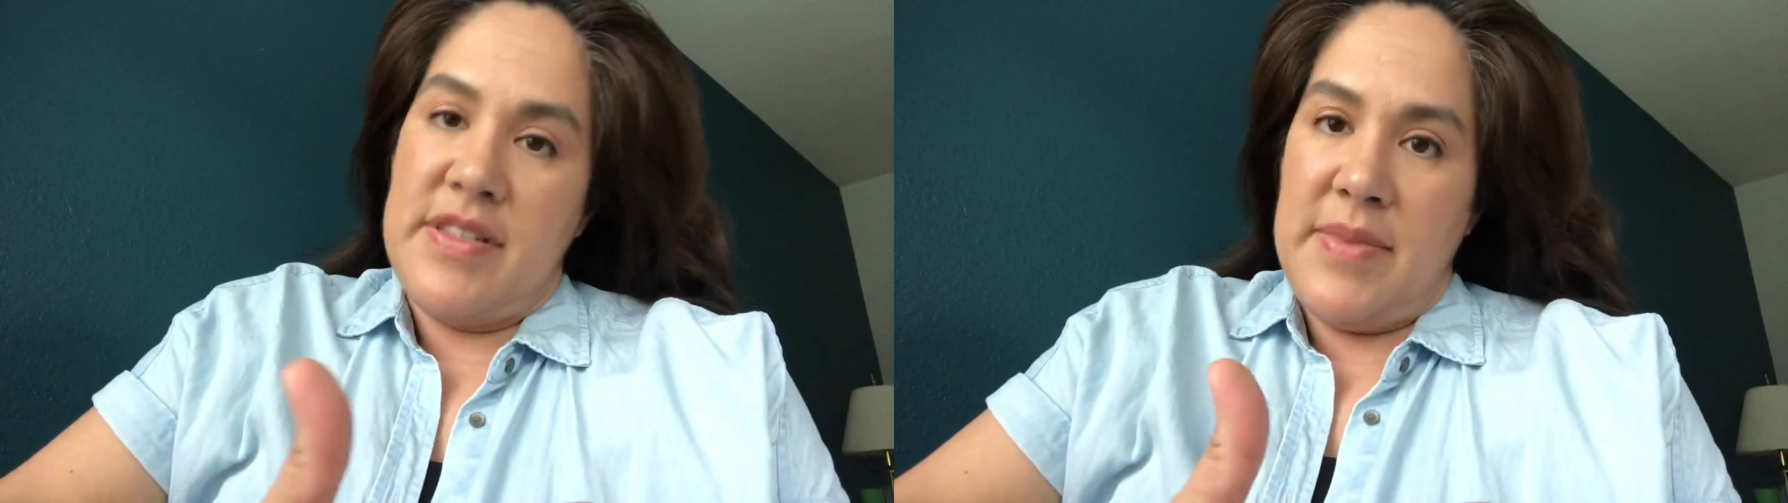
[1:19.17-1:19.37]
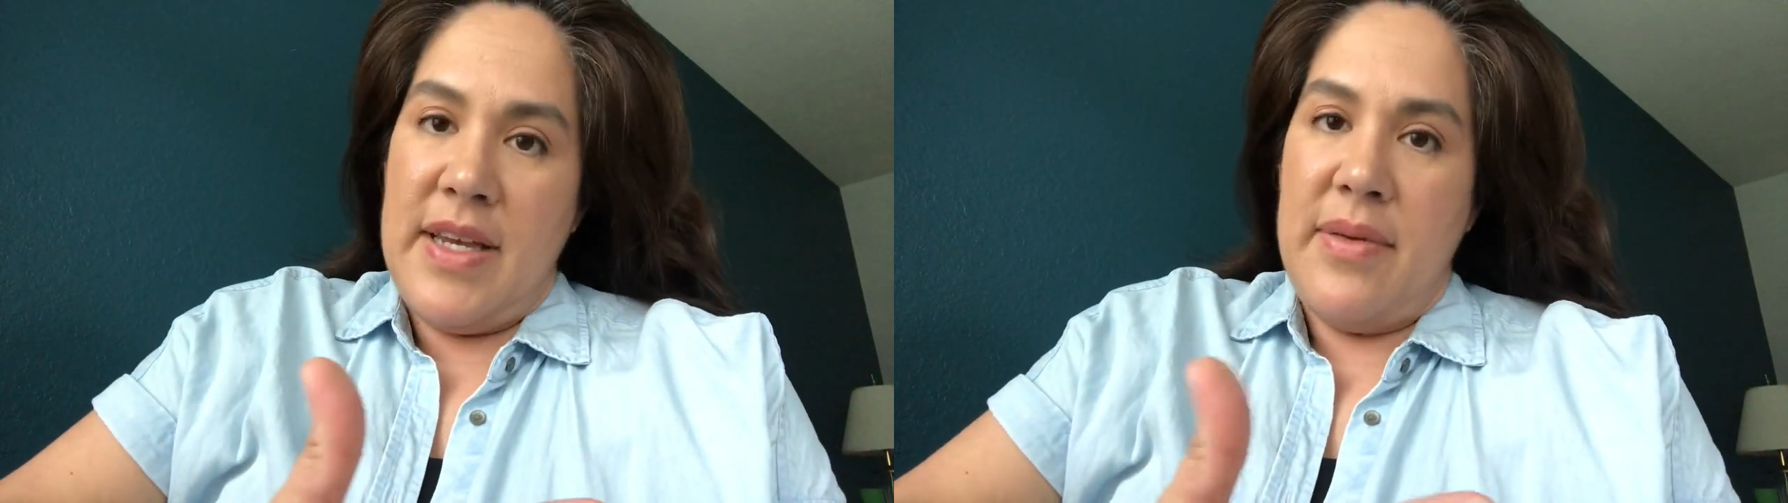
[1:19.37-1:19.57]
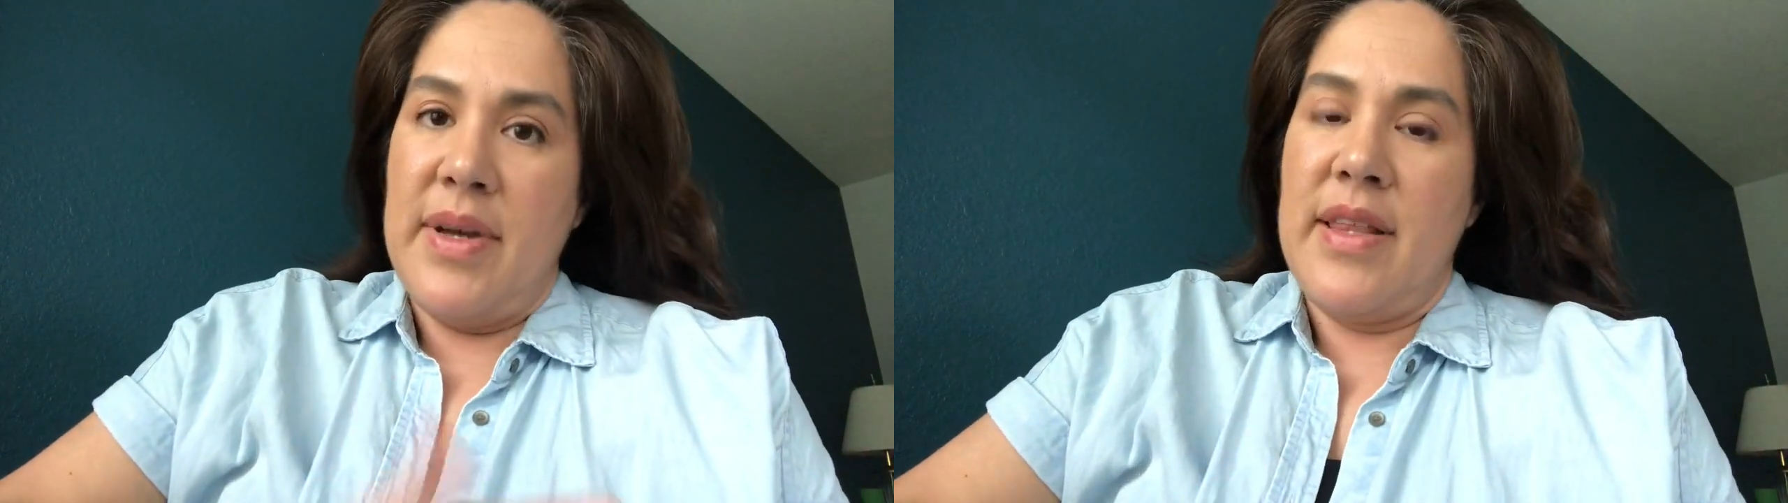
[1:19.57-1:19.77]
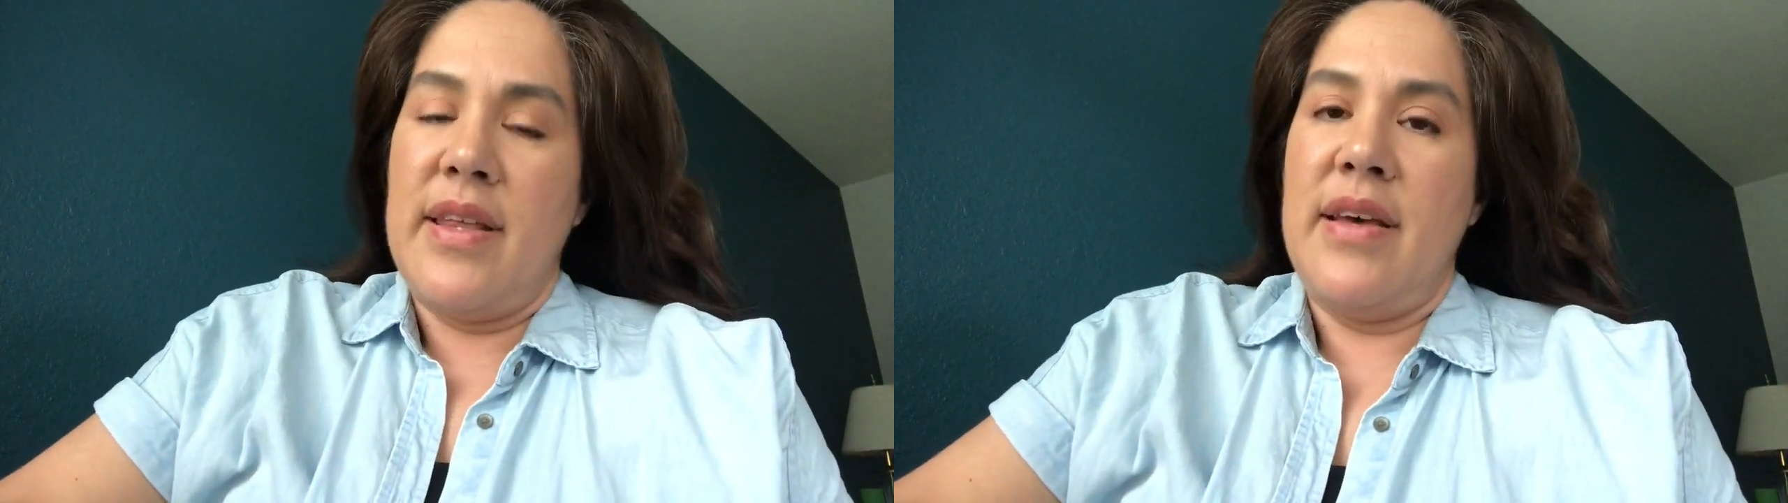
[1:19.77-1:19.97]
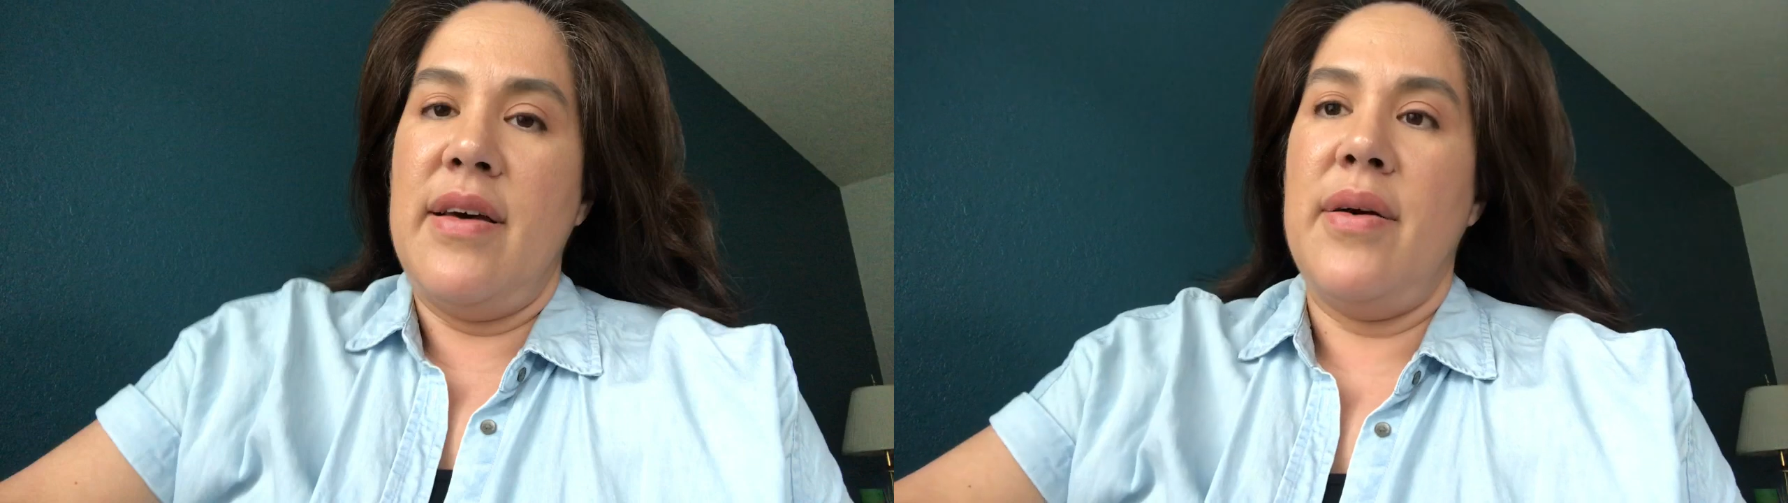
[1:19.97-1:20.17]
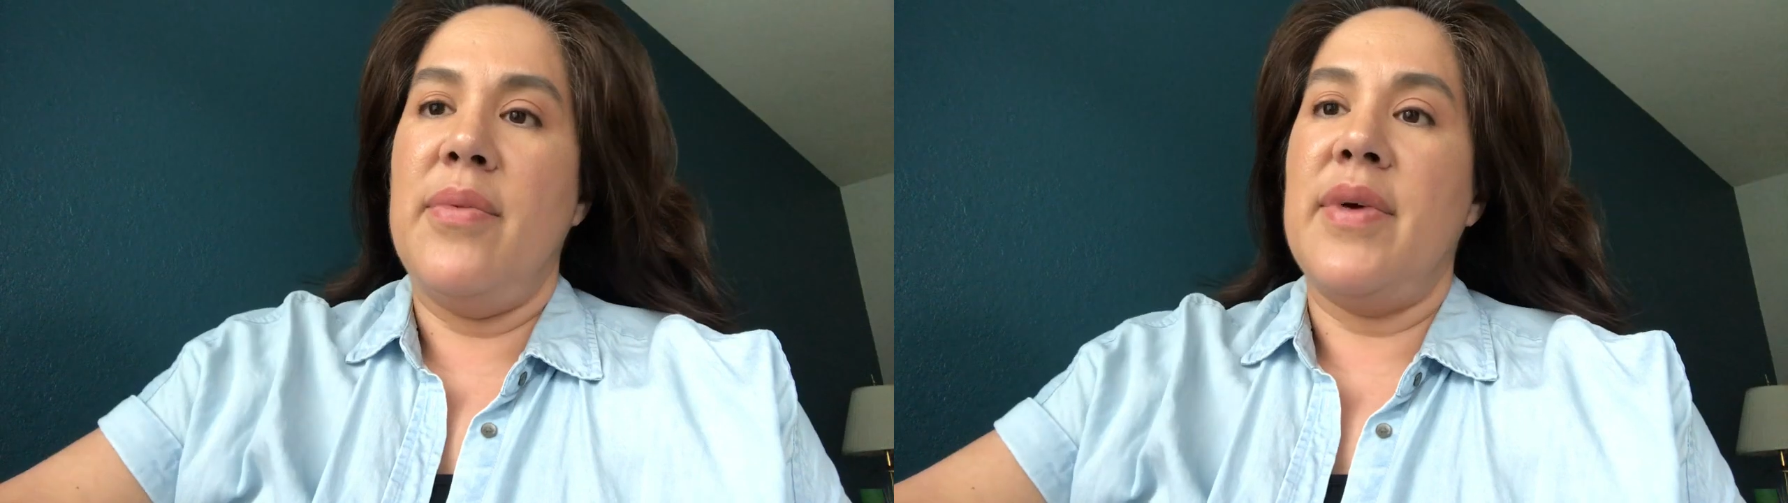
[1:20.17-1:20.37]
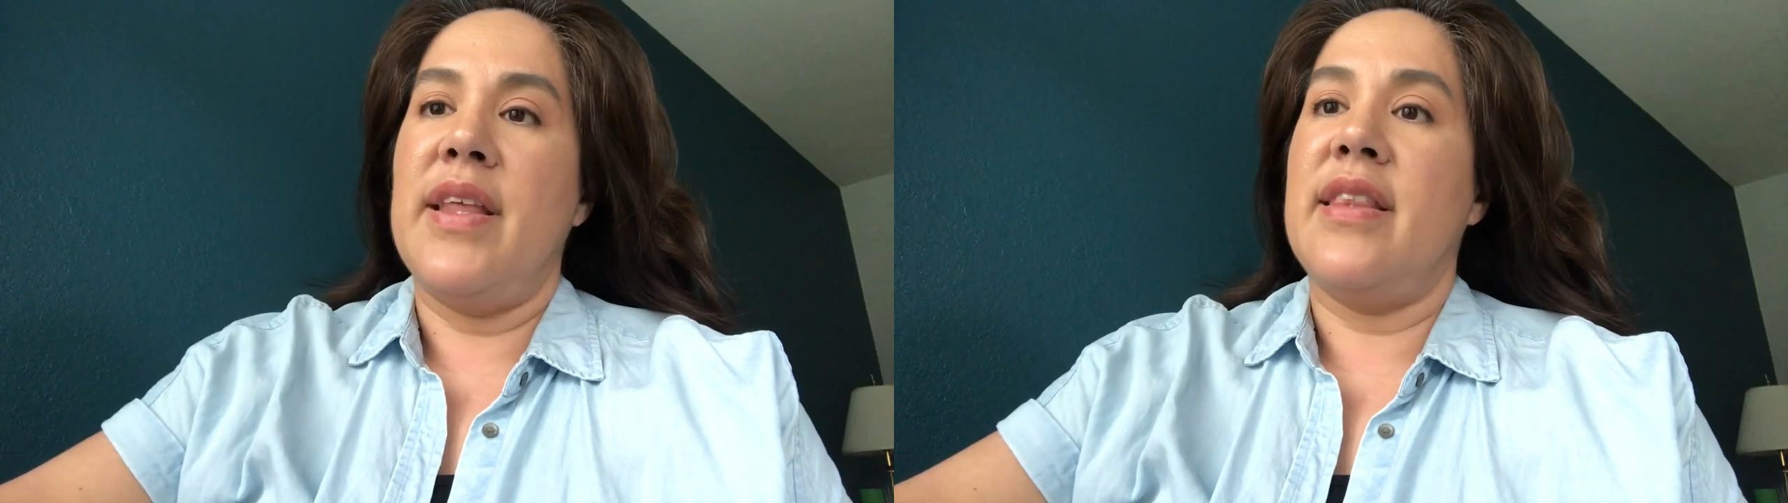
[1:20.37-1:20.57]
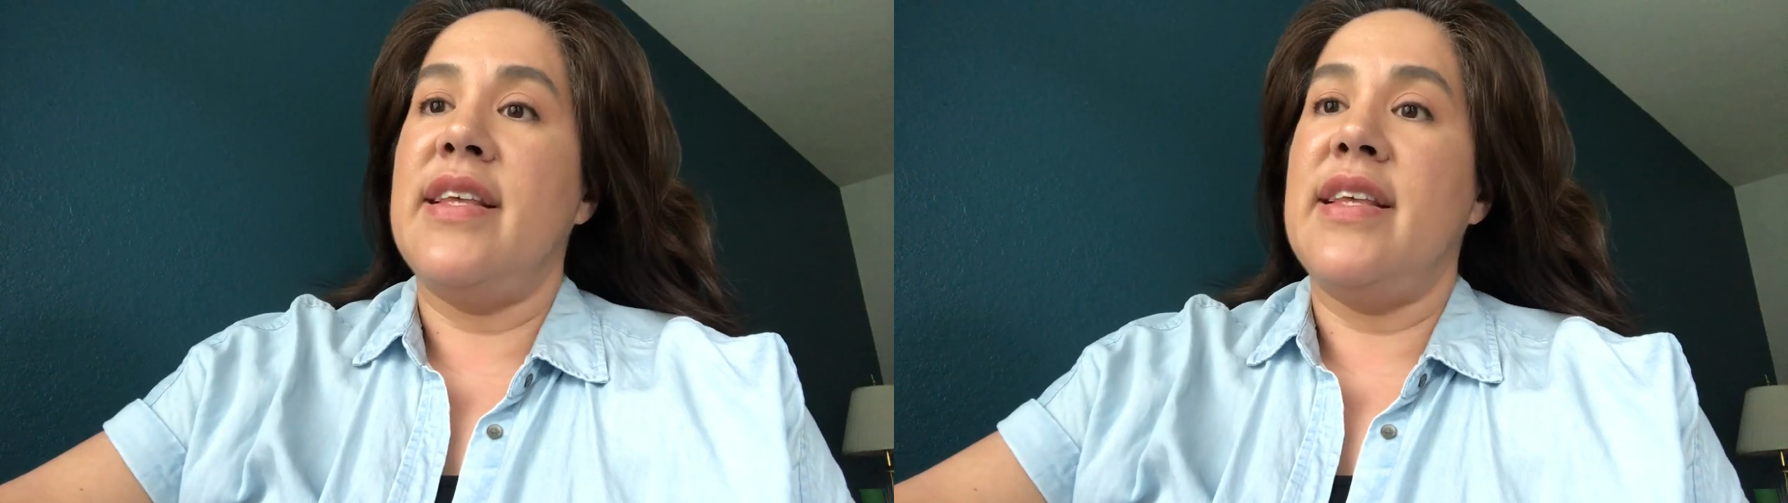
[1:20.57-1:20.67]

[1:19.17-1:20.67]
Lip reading: me with